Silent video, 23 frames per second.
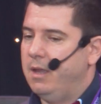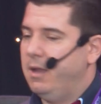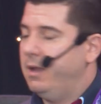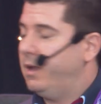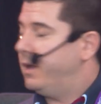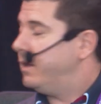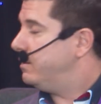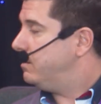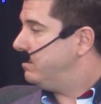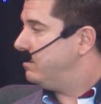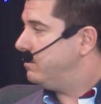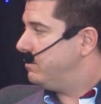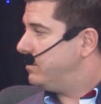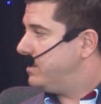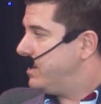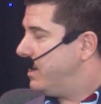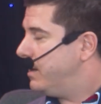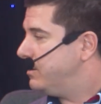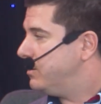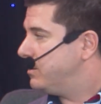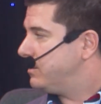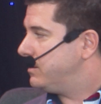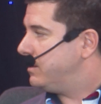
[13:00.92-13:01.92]
And the
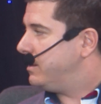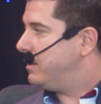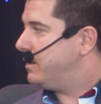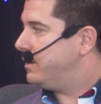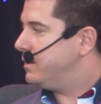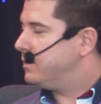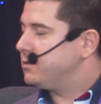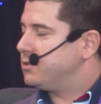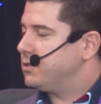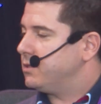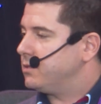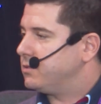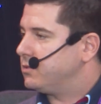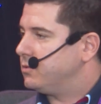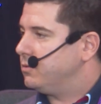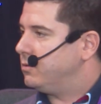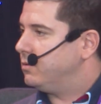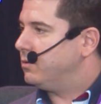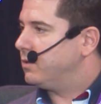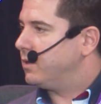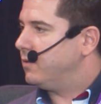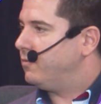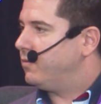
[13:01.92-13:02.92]
other thing is, just
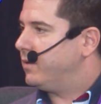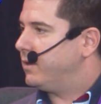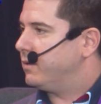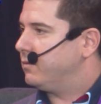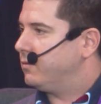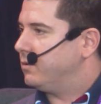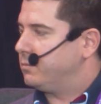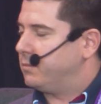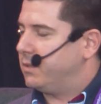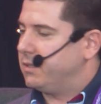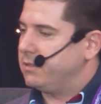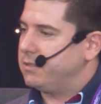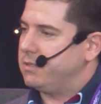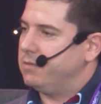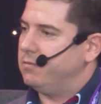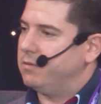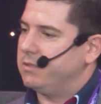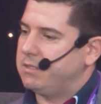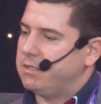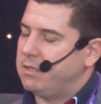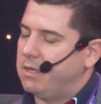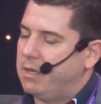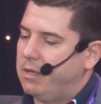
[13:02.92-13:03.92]
to reflect what Marcin
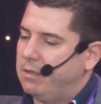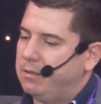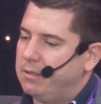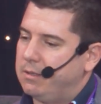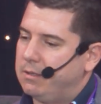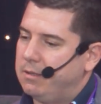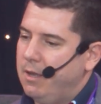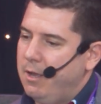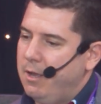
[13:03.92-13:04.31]
was saying, that